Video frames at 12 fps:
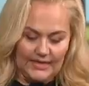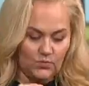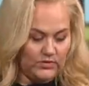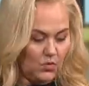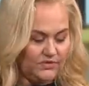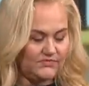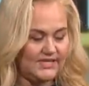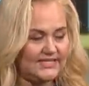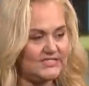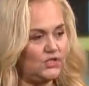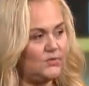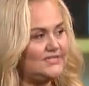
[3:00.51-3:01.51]
with all of these,
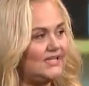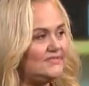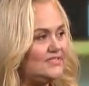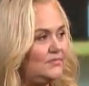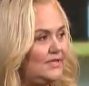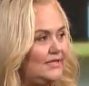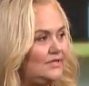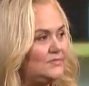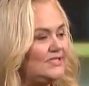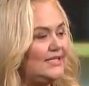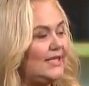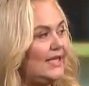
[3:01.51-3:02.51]
they always have something in them
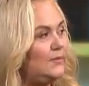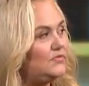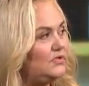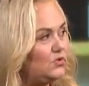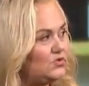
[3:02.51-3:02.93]
to keep your